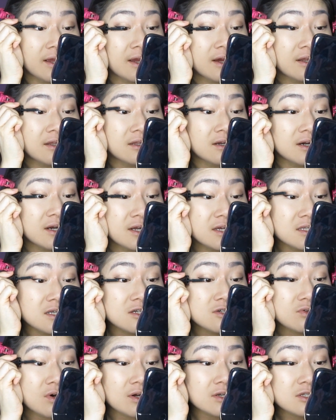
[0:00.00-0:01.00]
And there is
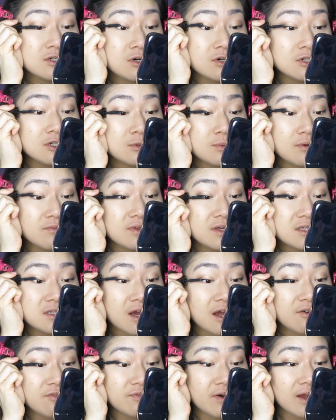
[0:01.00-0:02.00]
a drugstore dupe of this
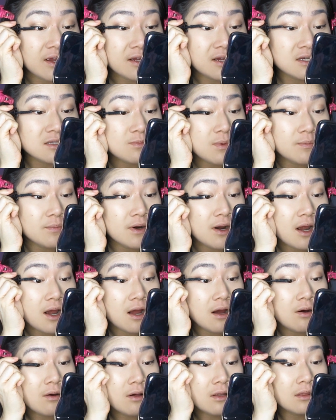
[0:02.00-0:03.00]
that I find, because remember
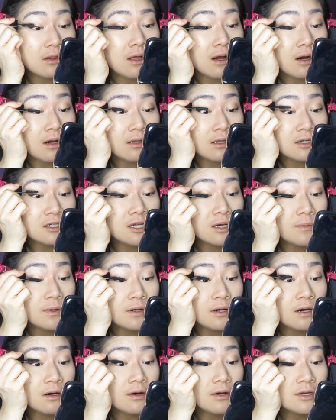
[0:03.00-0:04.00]
how long time
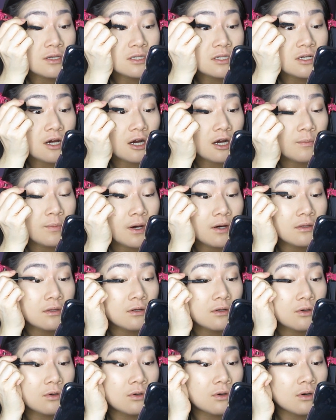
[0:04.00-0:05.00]
ago I used to talk about
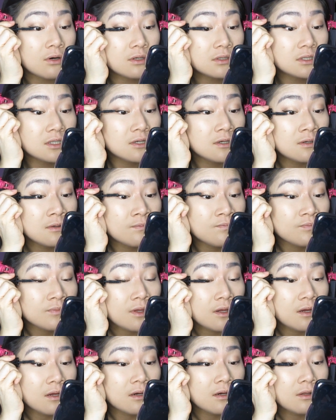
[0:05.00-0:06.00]
the gold
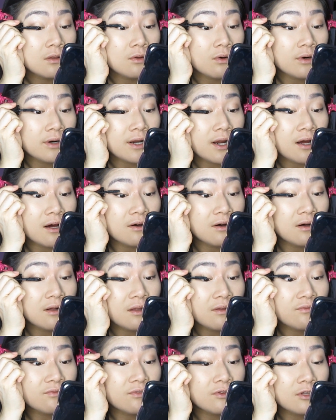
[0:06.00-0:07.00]

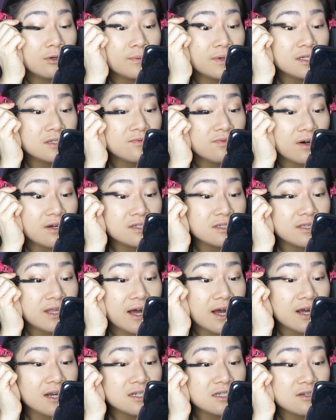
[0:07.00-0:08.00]
L'Oreal Voluminous False
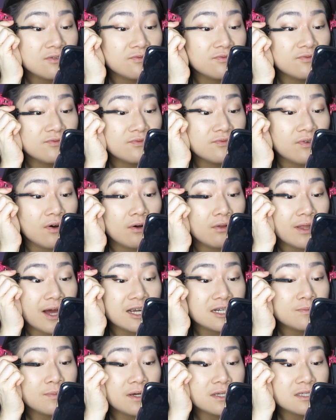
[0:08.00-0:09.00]
Lash Faux
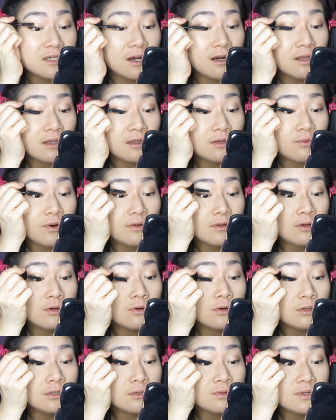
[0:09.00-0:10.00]
Lash Mascara, like the one in the
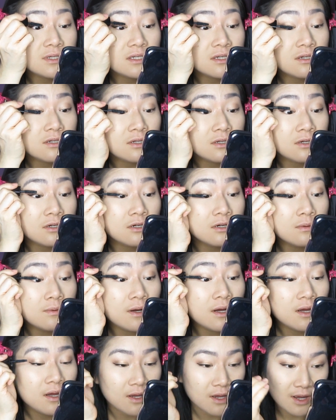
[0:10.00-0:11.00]
gold twisted
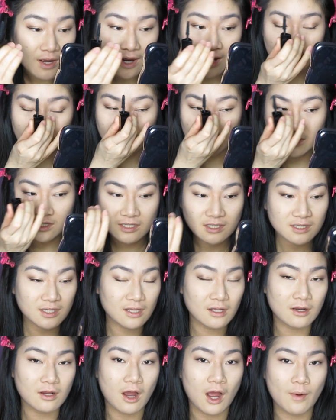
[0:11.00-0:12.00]
tube. I think this is
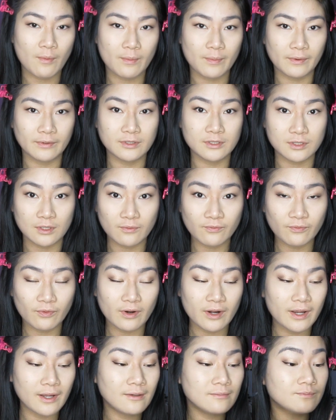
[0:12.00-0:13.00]
like a comparable dupe
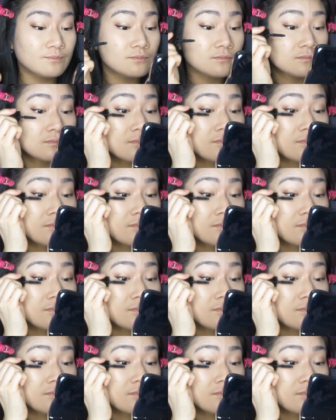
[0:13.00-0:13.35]
for it,